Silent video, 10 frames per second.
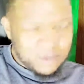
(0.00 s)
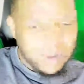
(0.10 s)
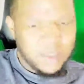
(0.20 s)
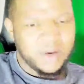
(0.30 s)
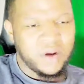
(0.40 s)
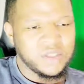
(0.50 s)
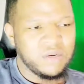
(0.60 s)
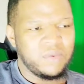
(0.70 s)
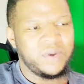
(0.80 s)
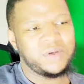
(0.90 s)
but and
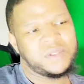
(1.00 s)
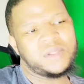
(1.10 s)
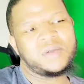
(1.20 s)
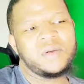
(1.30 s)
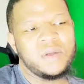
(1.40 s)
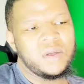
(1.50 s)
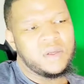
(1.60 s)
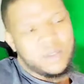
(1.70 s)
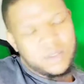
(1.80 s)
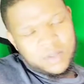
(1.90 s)
also with Wilson,
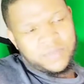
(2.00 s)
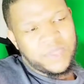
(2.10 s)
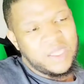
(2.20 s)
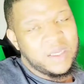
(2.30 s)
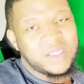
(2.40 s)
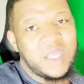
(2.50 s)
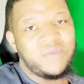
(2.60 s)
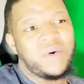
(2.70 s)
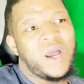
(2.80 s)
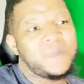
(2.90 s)
yeah, his
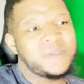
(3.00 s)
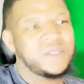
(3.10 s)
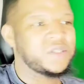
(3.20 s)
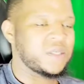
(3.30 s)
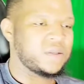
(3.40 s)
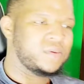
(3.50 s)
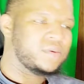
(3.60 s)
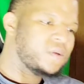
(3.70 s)
level of opposition.